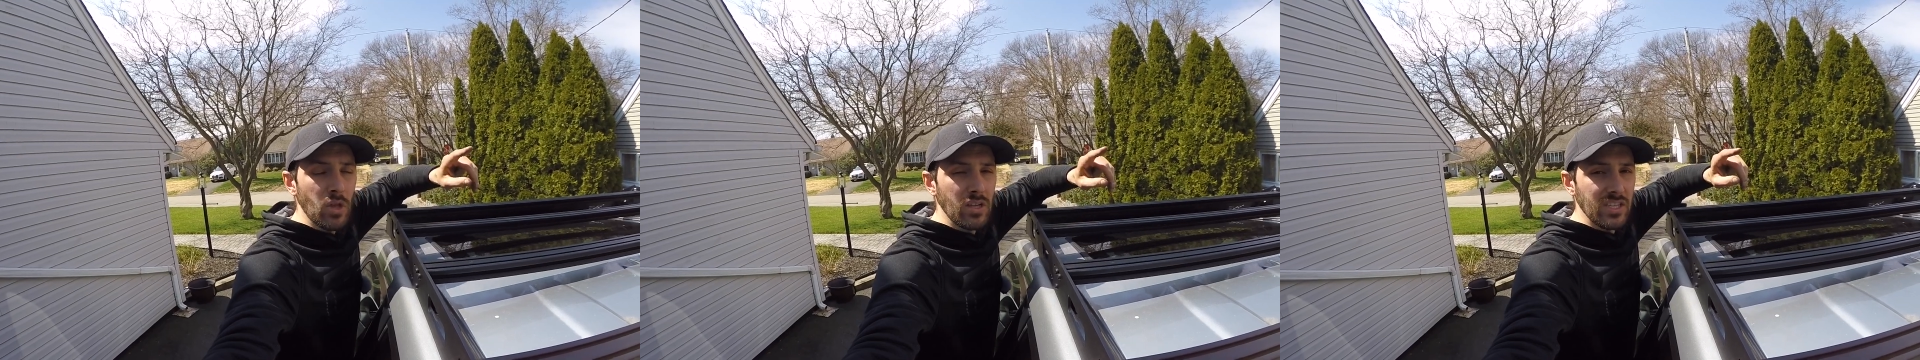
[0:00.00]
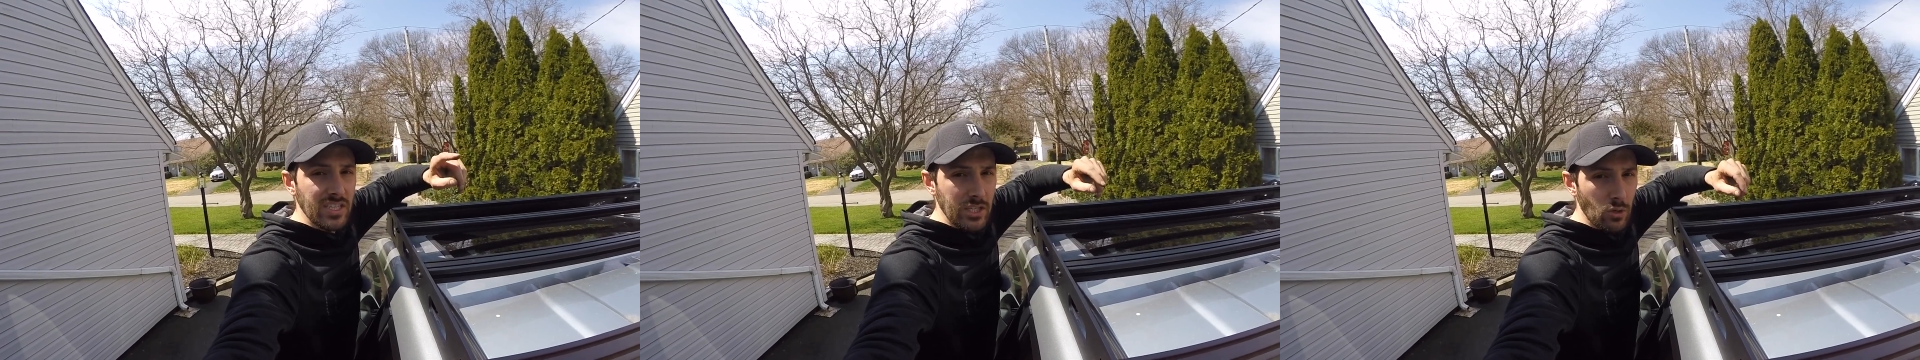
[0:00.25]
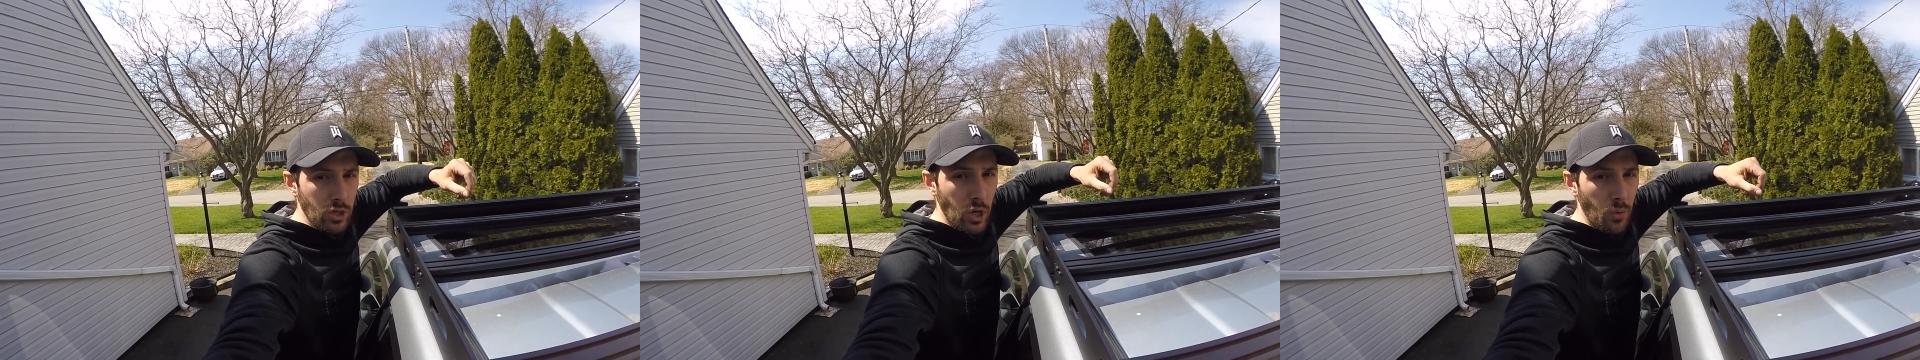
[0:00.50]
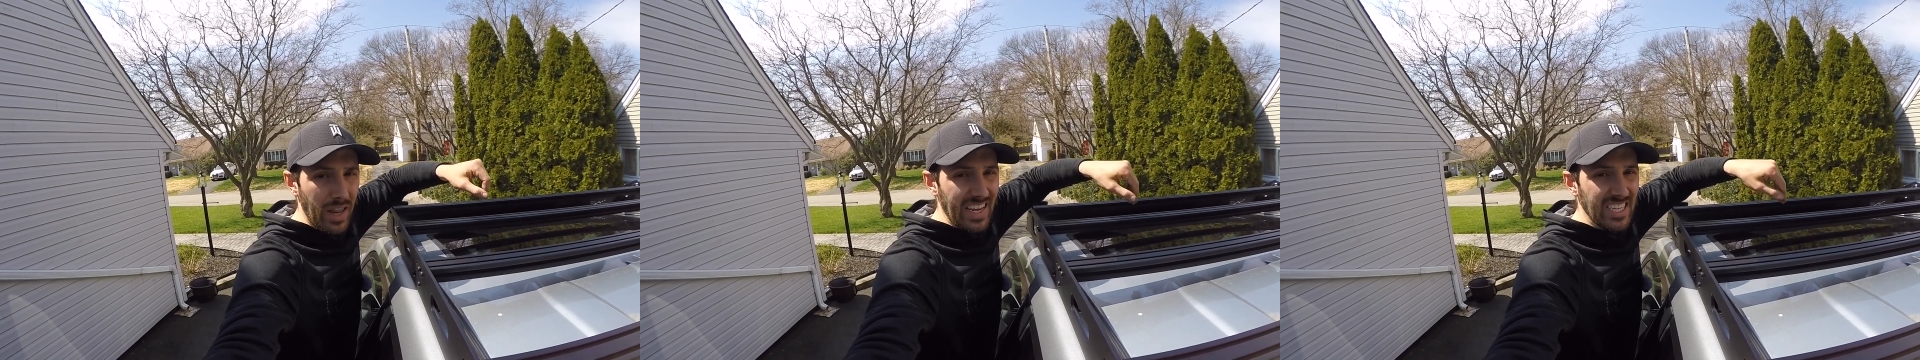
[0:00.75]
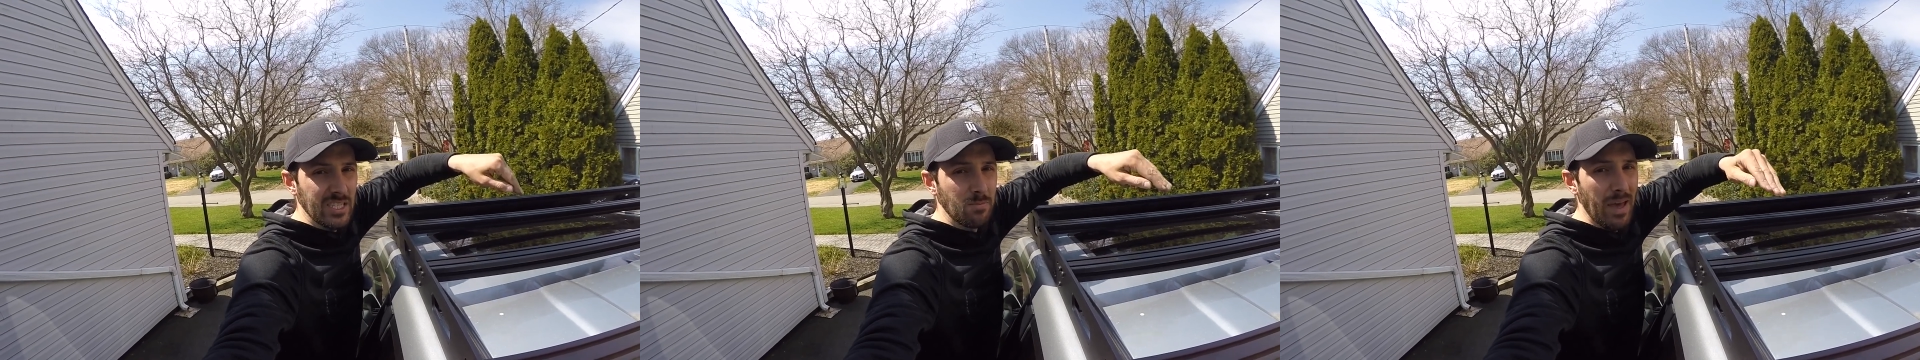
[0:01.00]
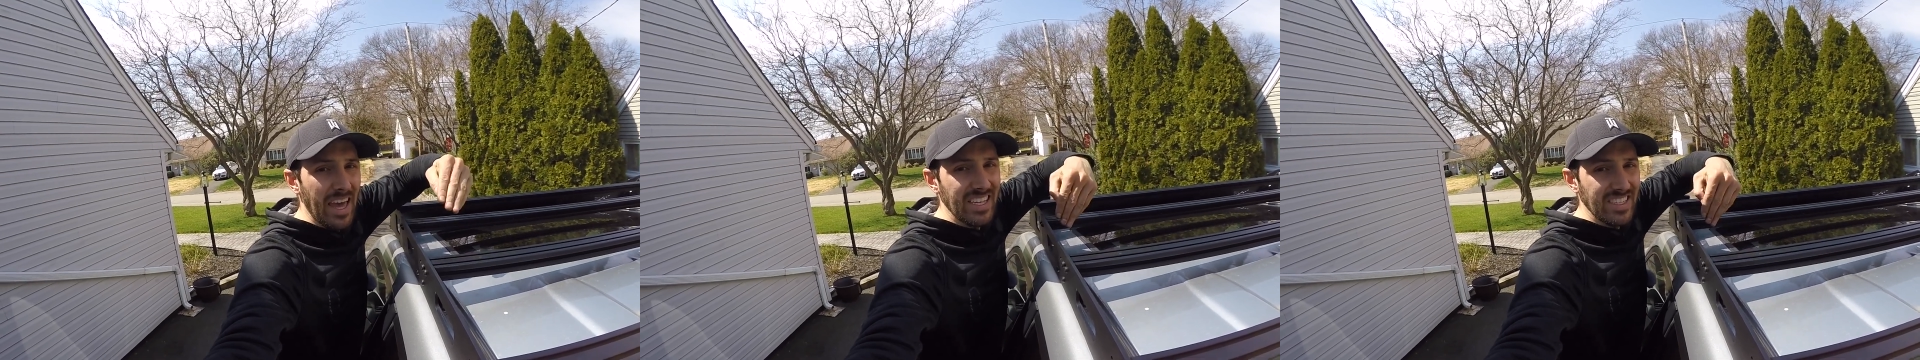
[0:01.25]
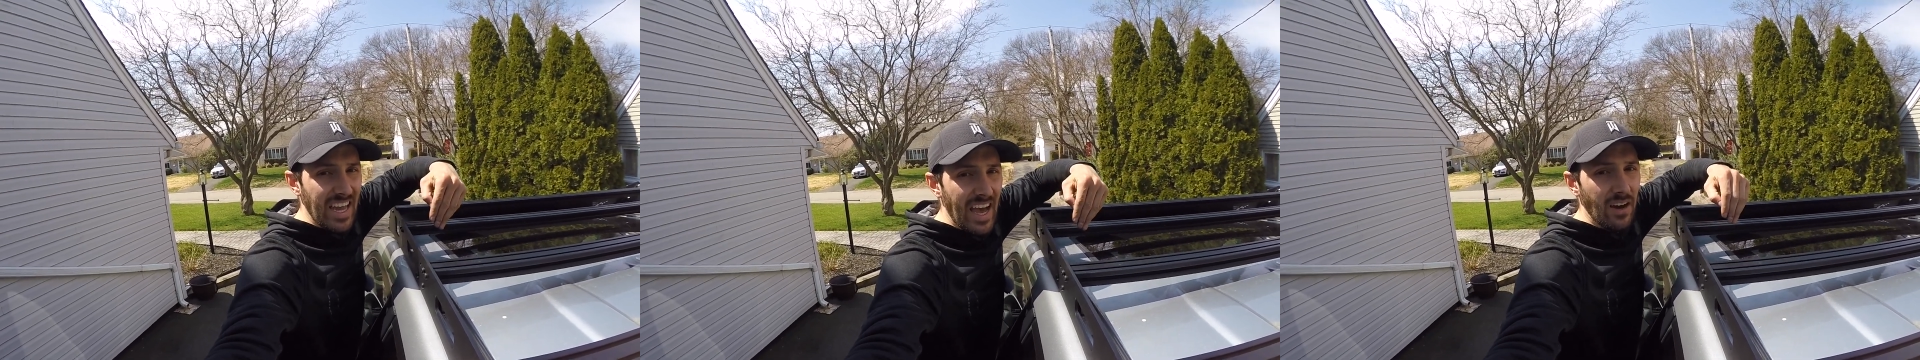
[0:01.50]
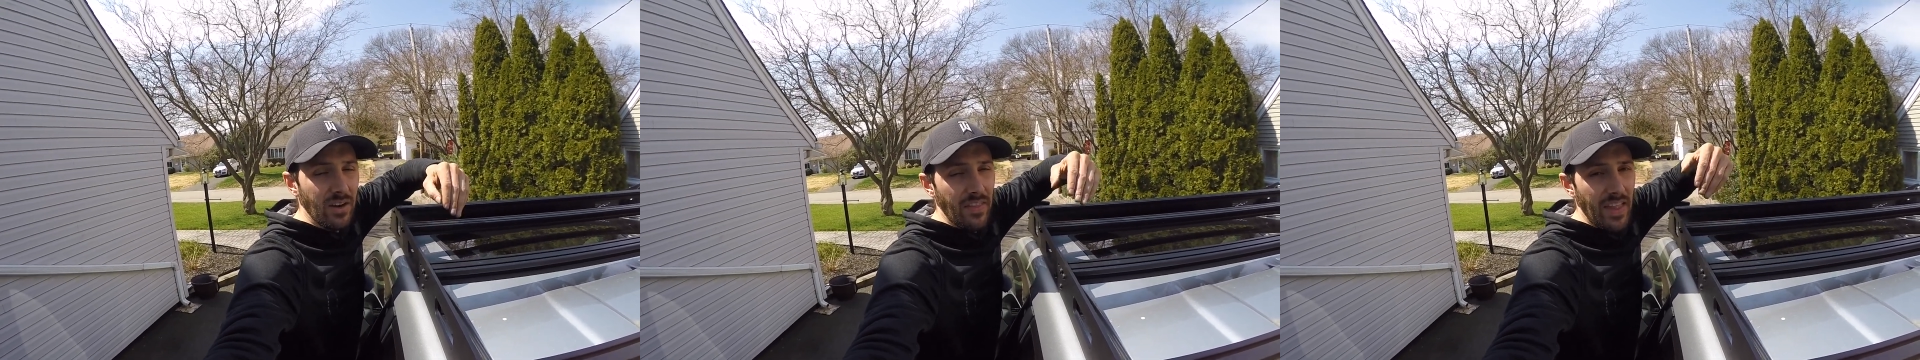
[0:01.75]
the silicone expands
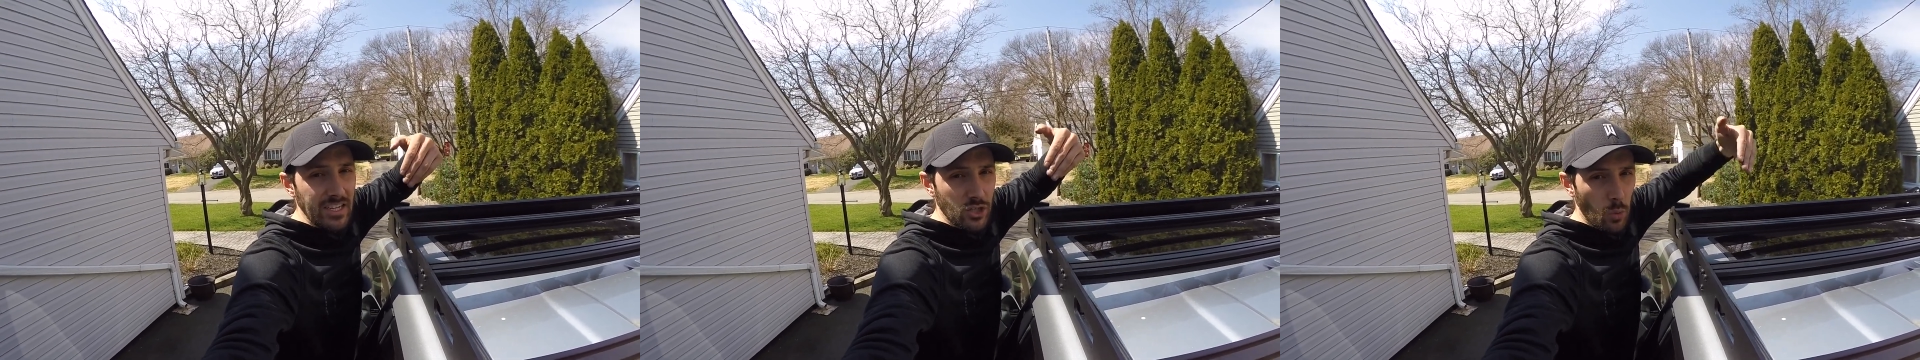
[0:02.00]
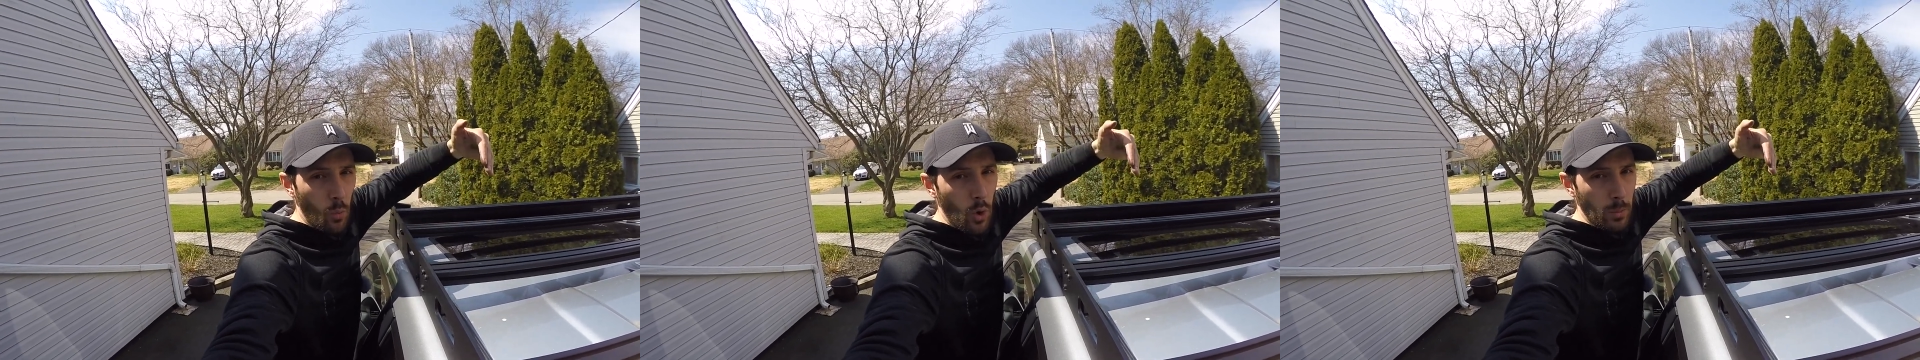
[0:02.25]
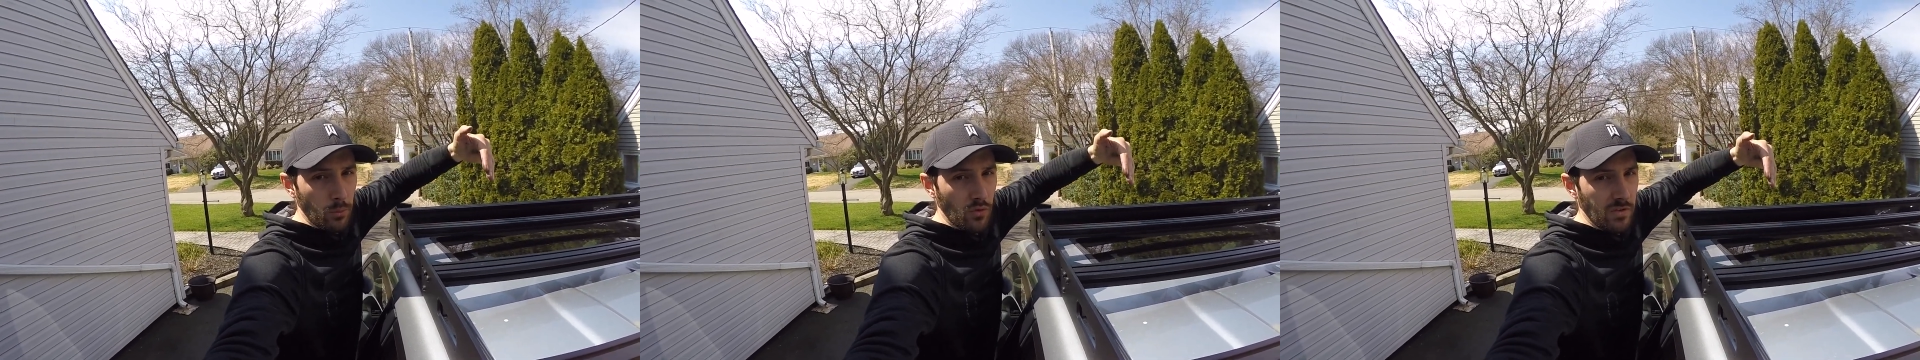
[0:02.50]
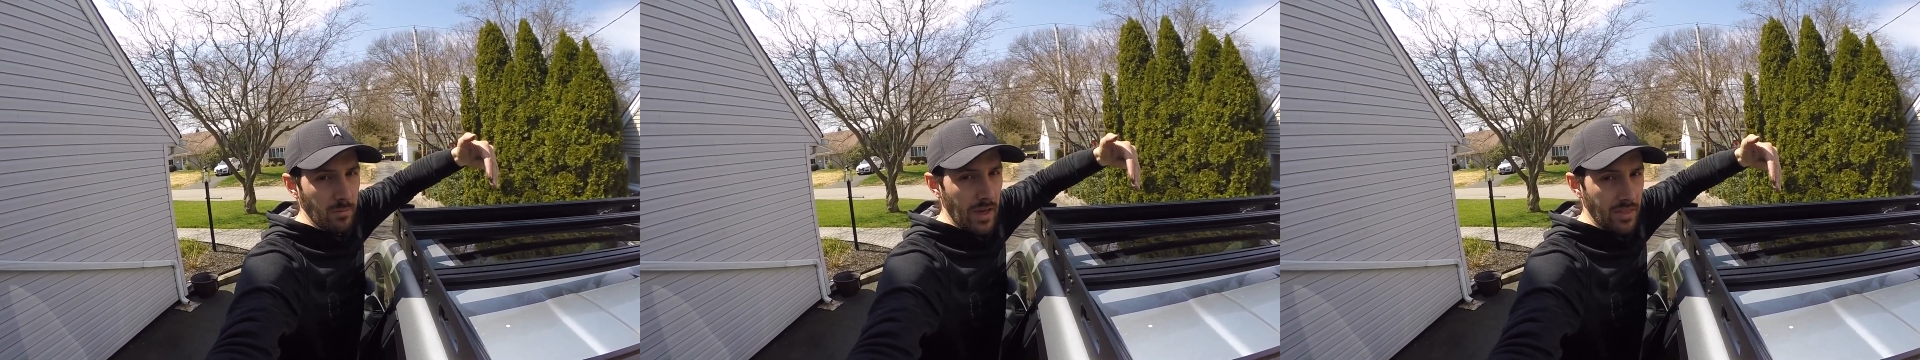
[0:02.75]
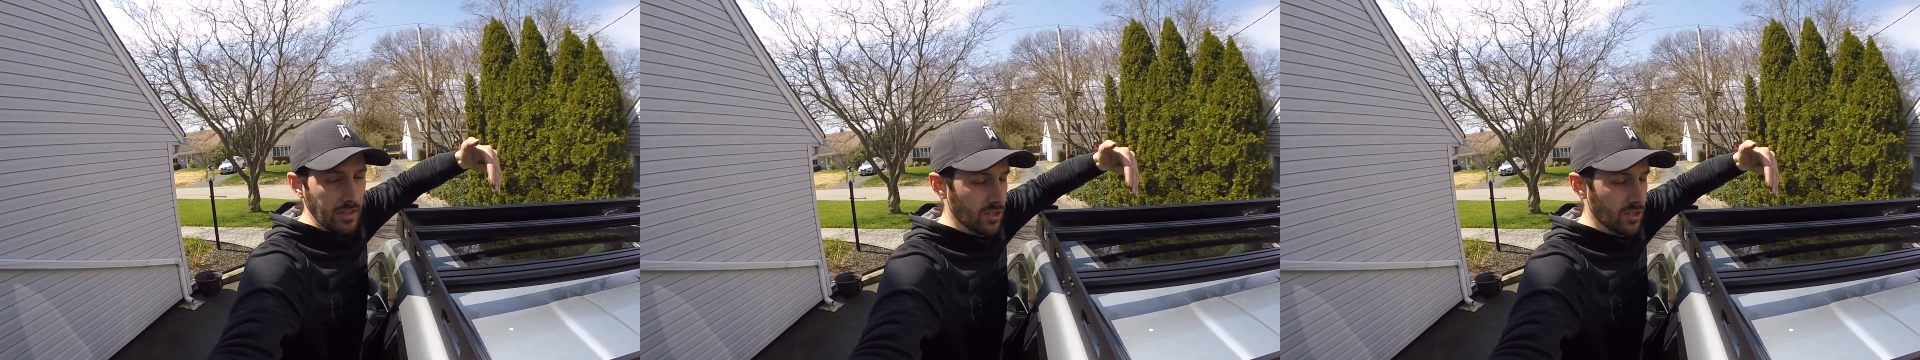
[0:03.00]
out, and that's your waterproofing method.